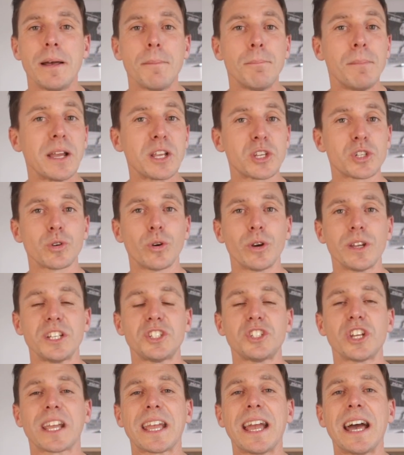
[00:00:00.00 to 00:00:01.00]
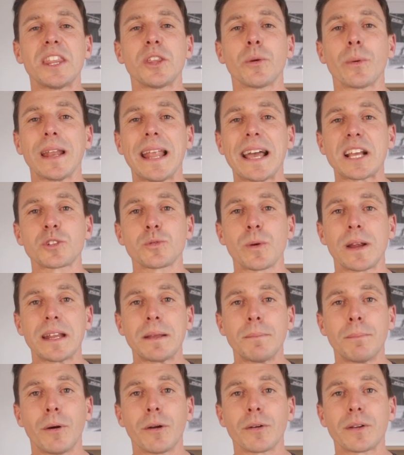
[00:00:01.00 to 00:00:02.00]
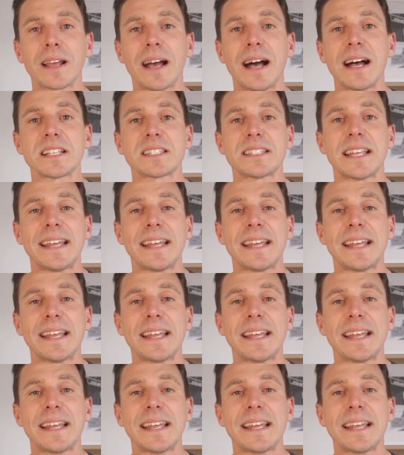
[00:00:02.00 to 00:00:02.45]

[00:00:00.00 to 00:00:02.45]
Make sure you check out the Relaxed Running Podcast.